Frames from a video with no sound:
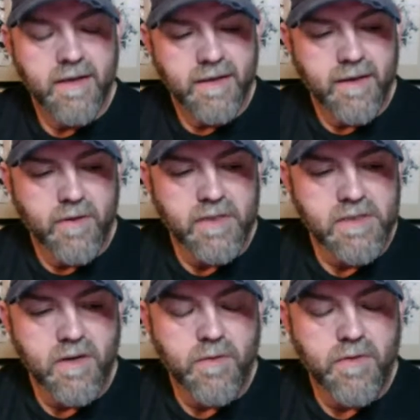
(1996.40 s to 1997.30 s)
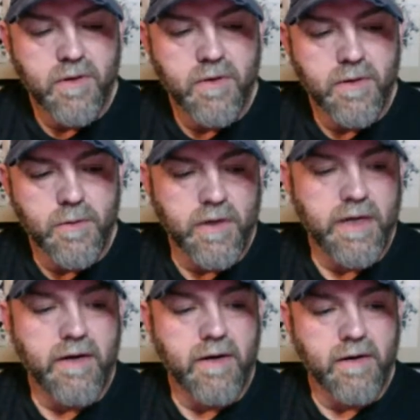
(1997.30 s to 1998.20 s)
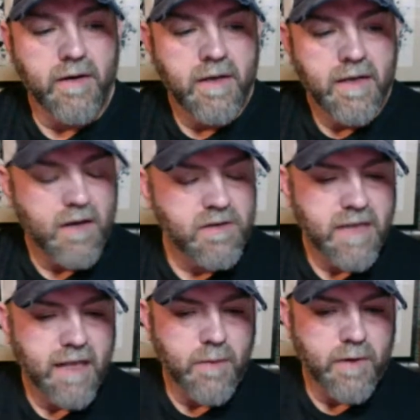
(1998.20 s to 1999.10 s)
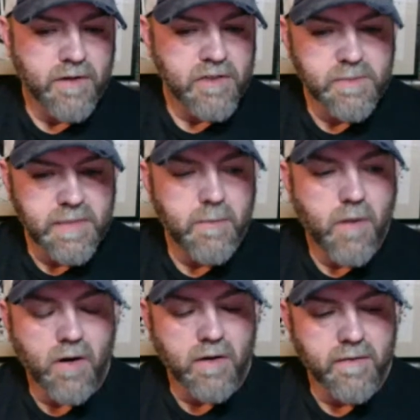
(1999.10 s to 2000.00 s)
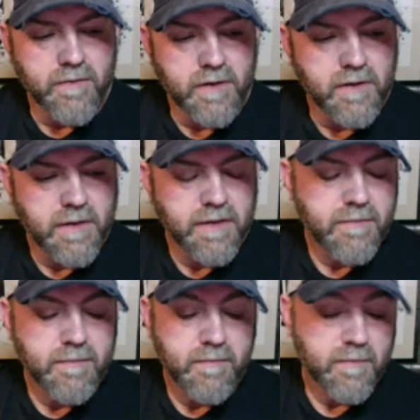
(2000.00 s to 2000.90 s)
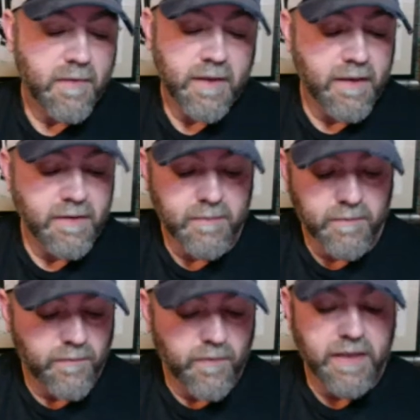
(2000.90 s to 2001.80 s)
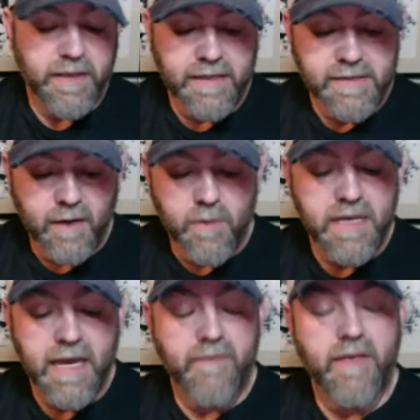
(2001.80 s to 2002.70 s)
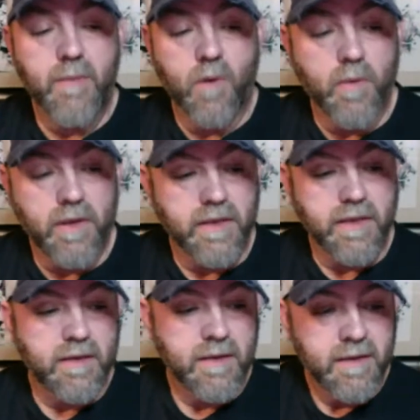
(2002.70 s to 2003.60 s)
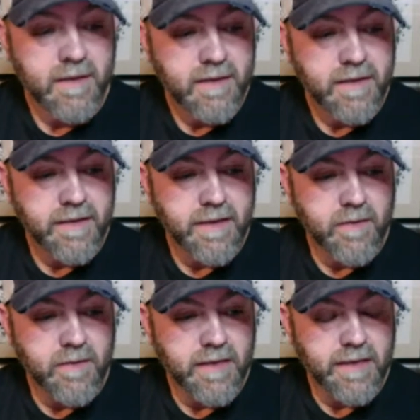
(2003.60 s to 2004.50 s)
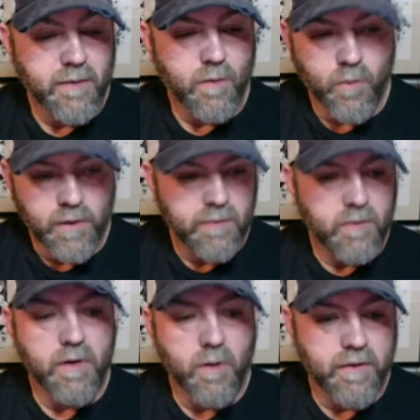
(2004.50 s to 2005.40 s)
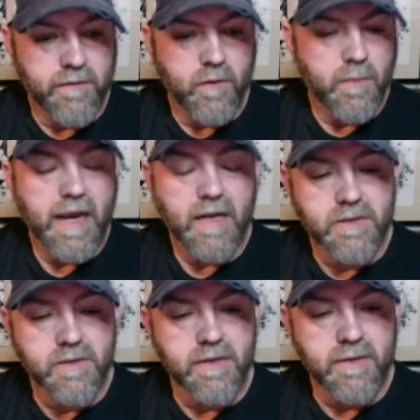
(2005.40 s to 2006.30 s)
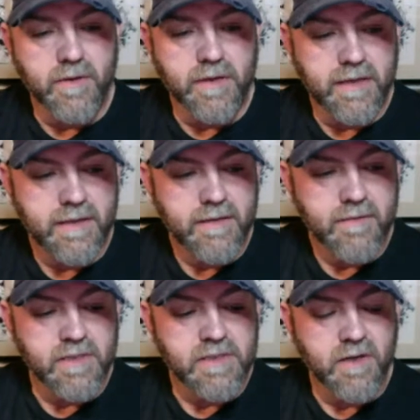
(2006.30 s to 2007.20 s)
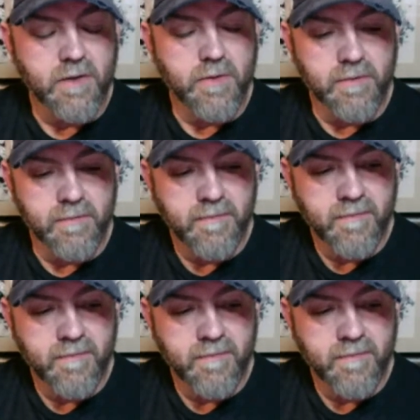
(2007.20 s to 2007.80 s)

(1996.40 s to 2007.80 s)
that really stuck with you in the ring or outside of the ring or just being part of you know? And and funny thing is they always have that moment that that they that they re, you know refer back to that really really stuck with them.